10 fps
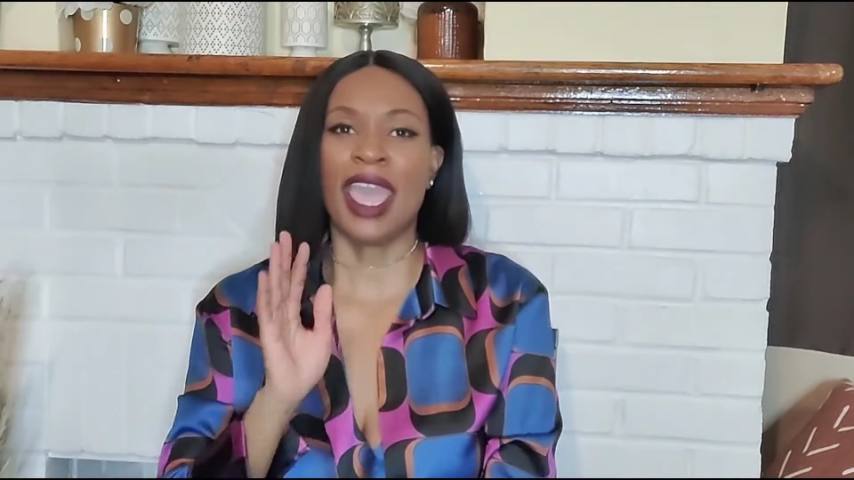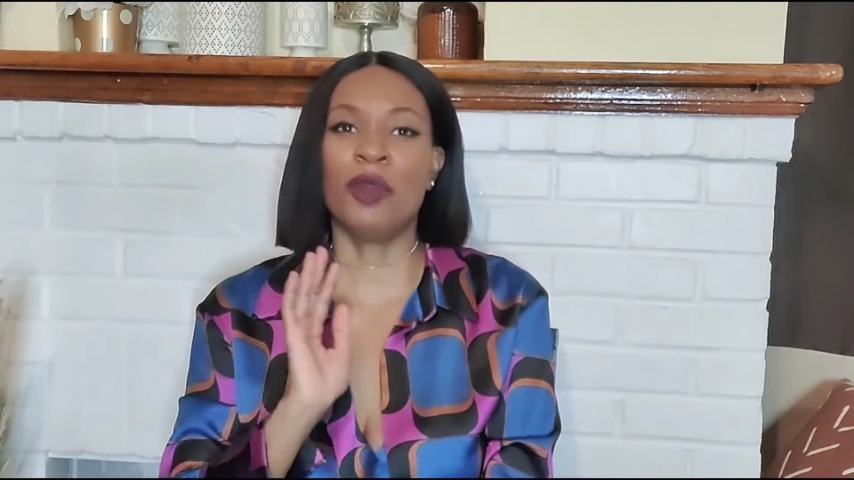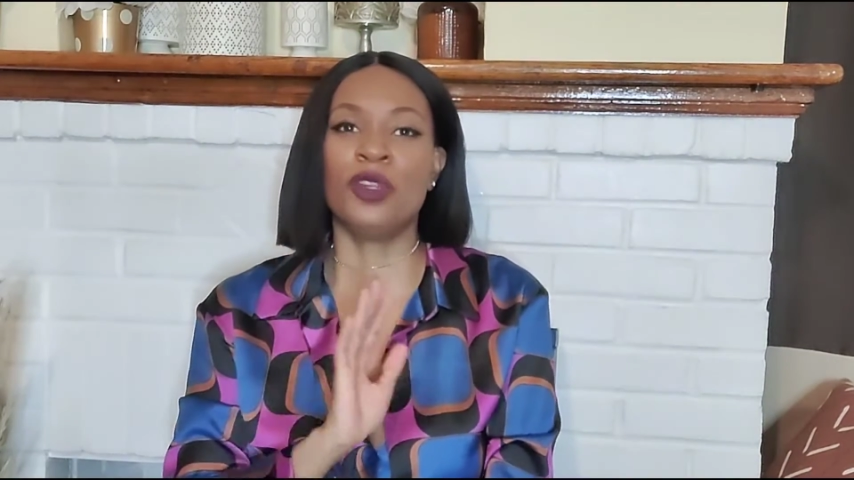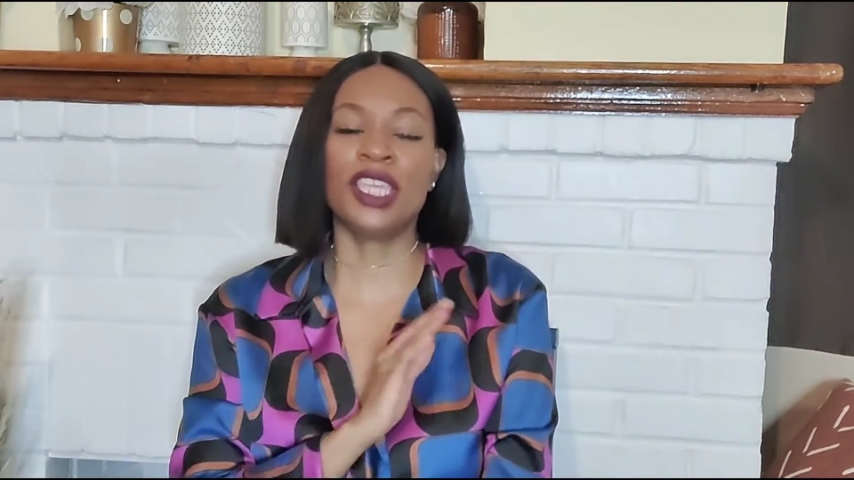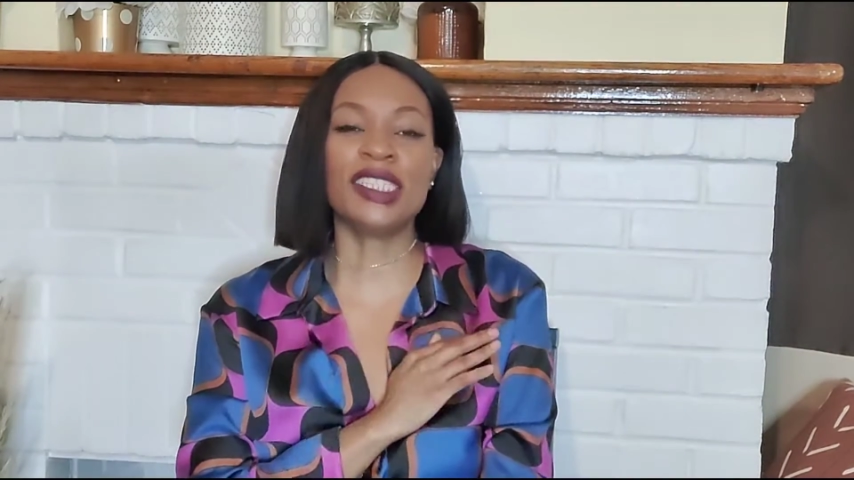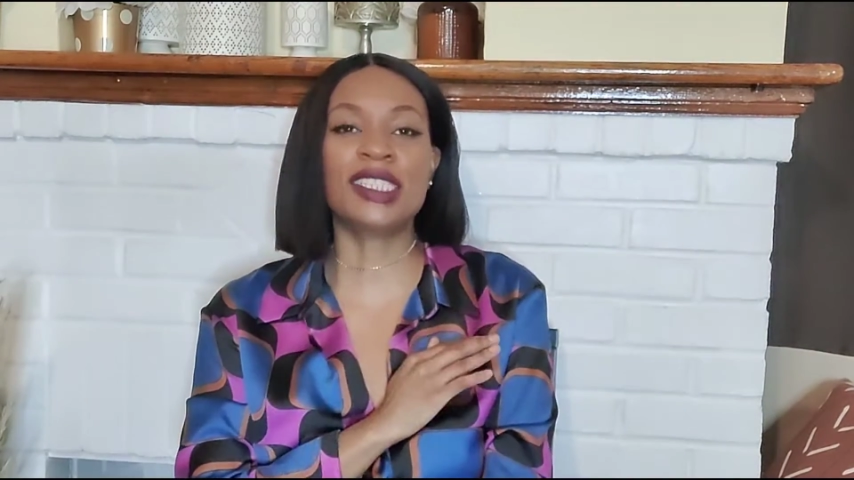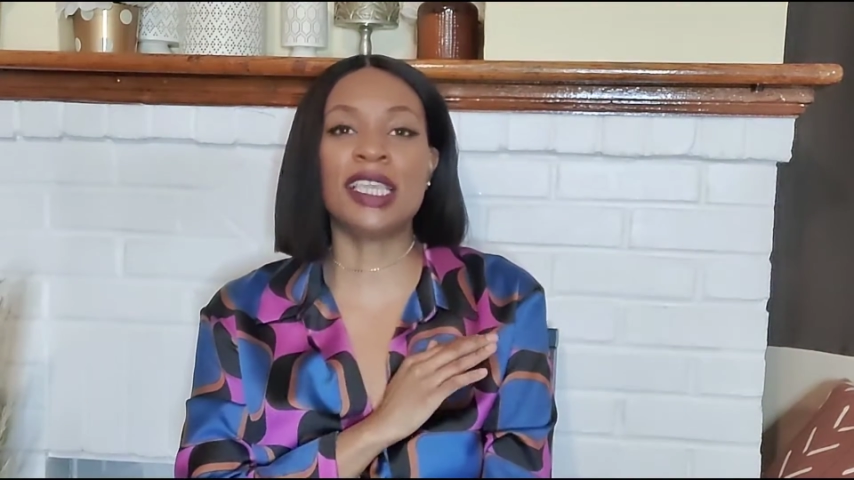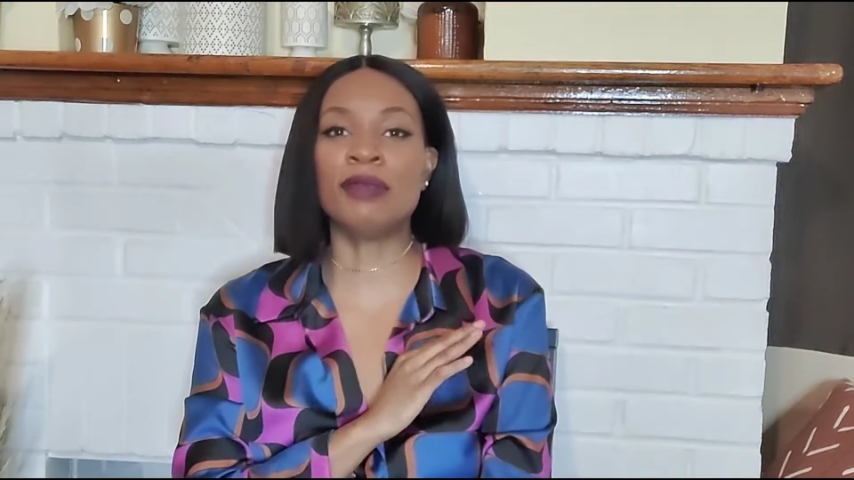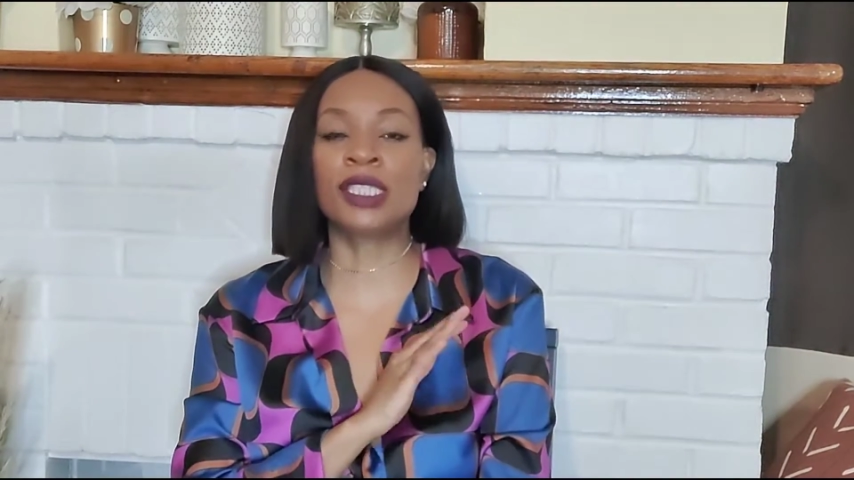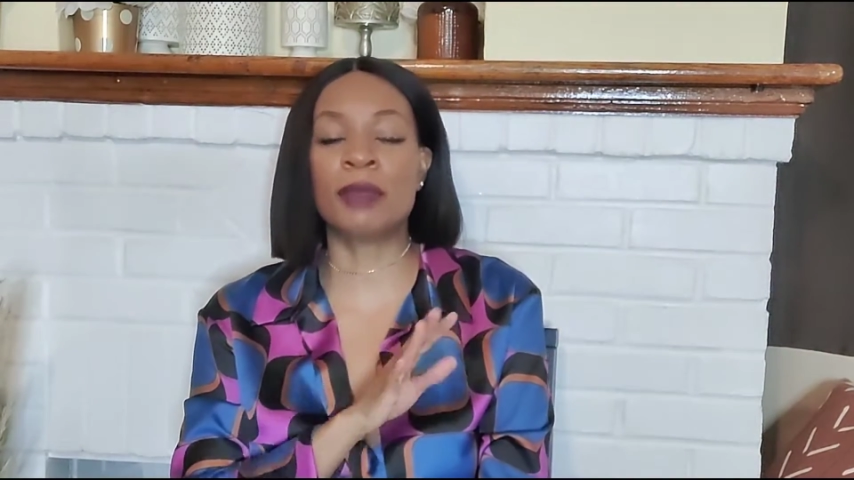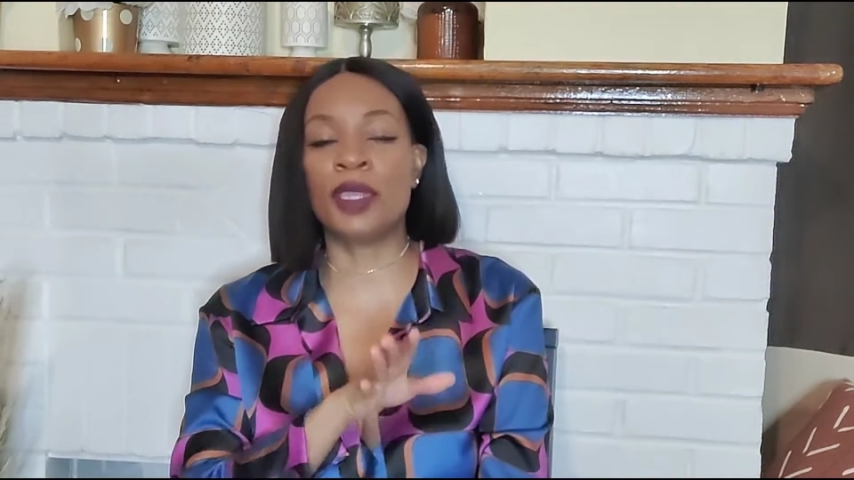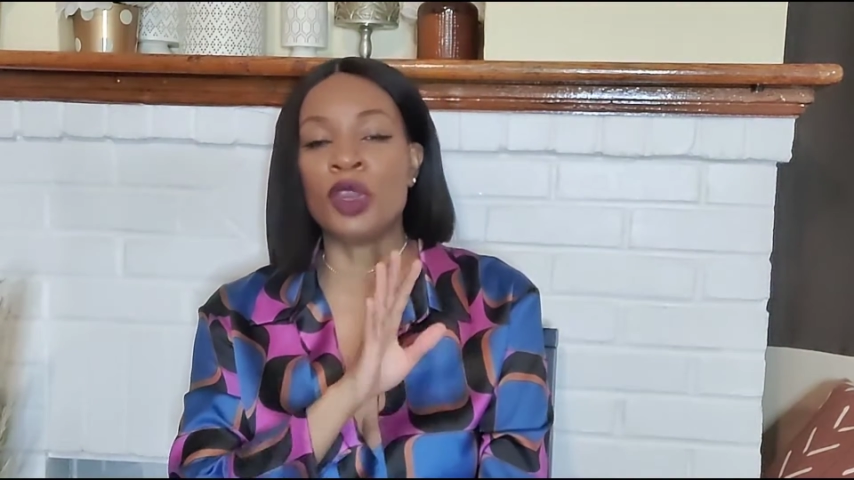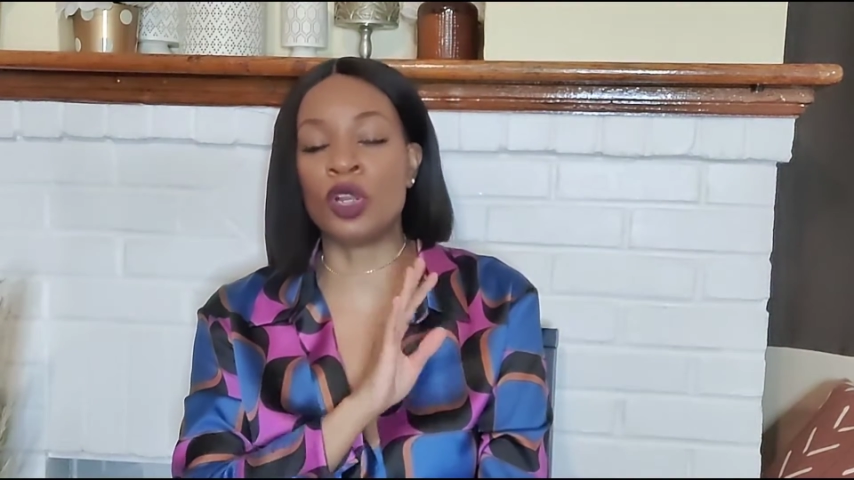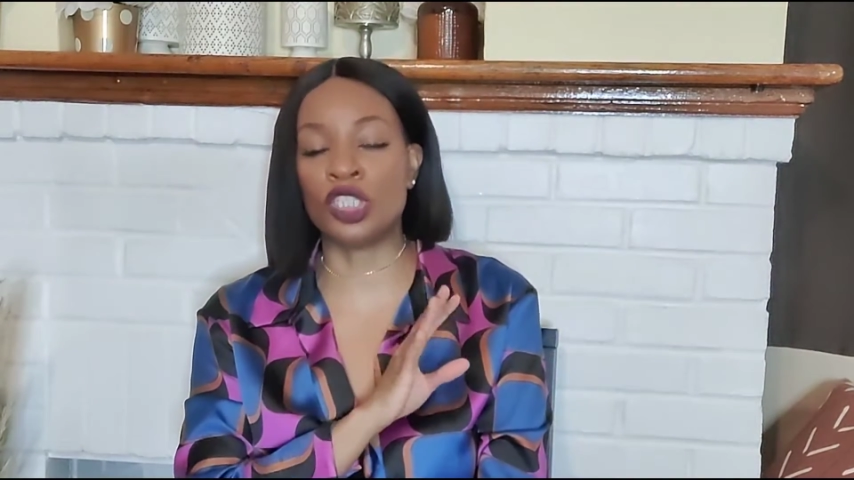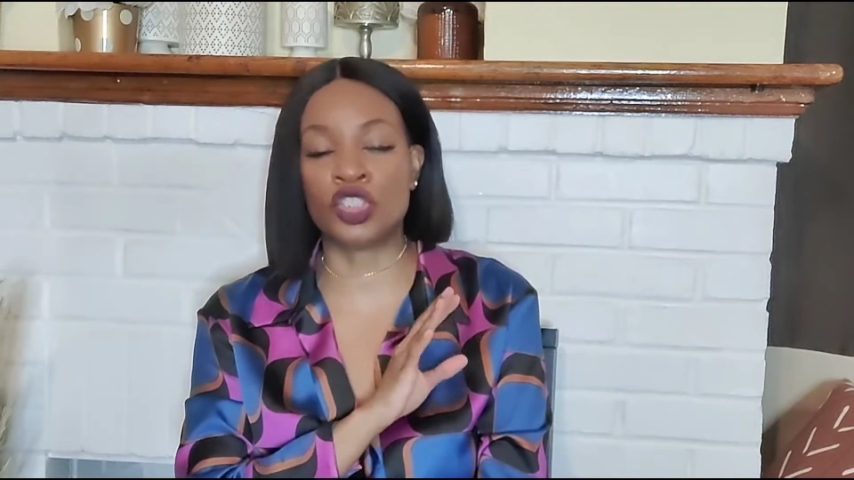And this seems to
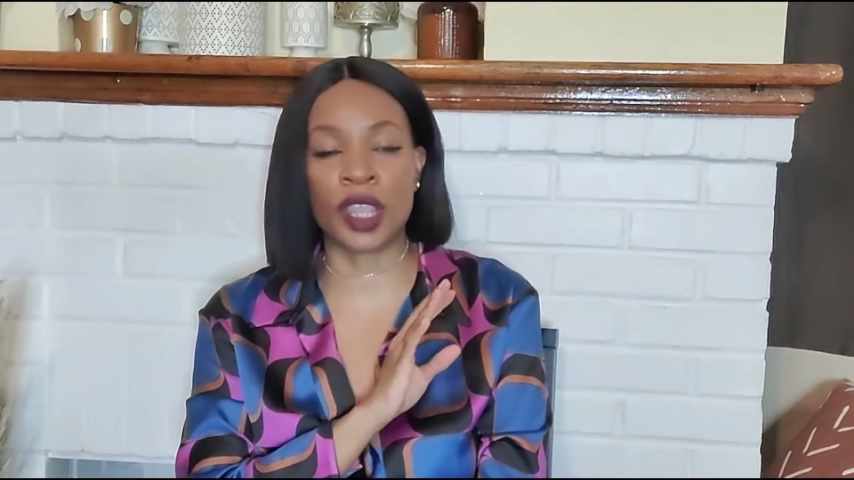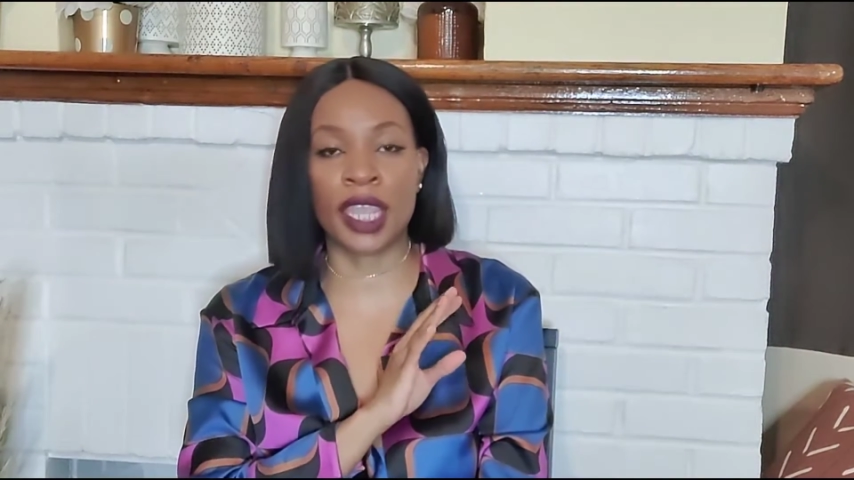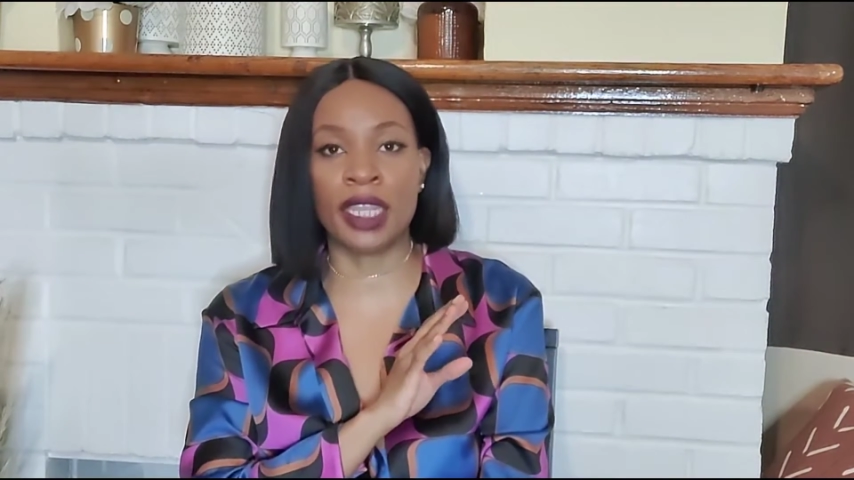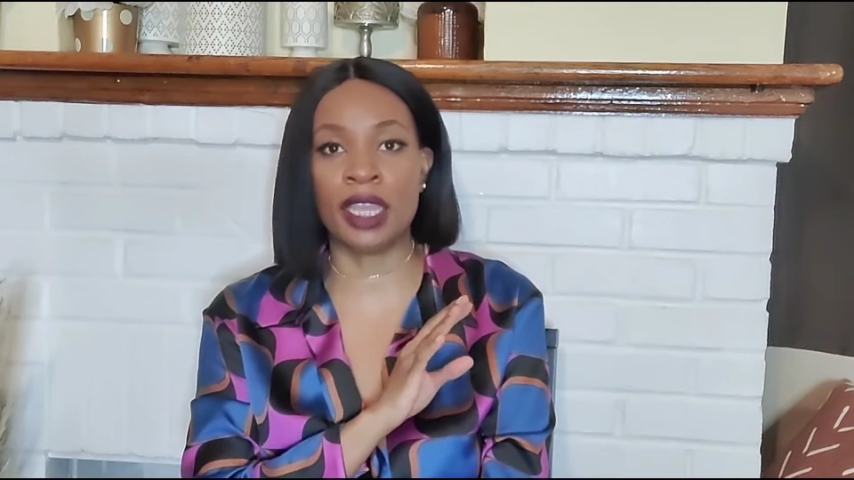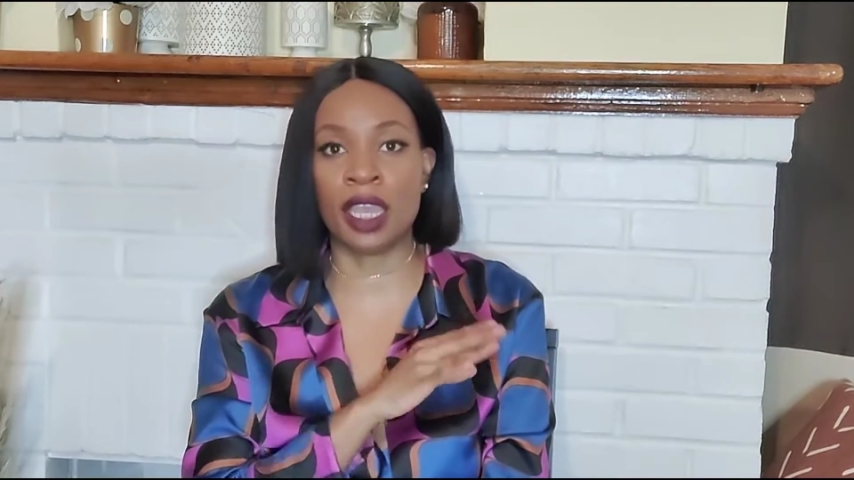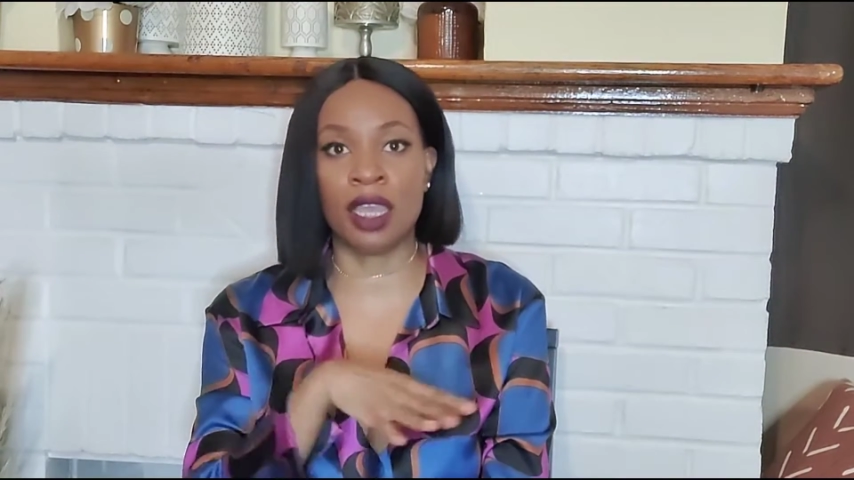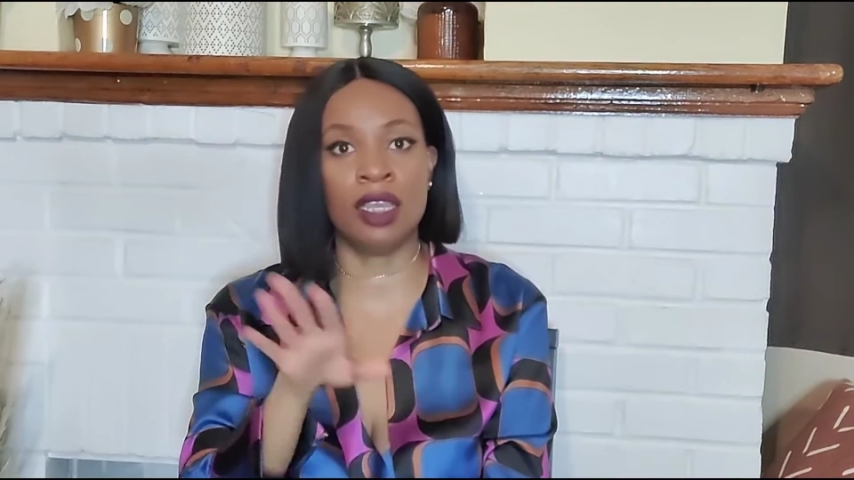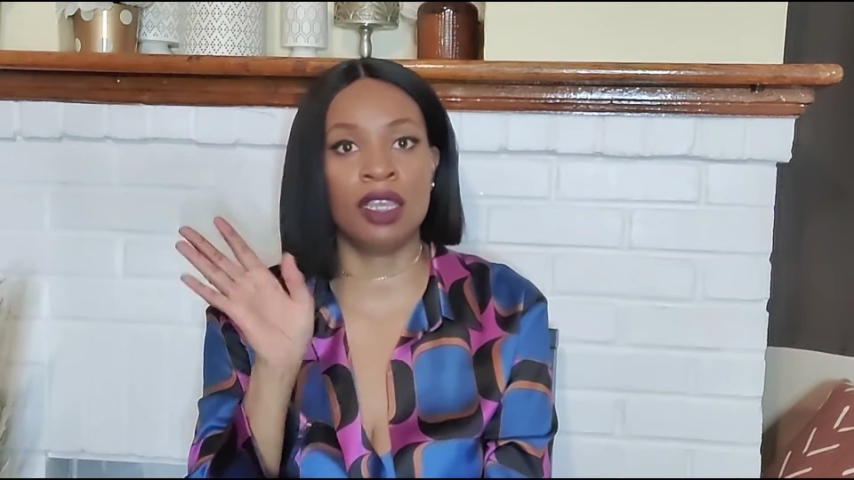be on trend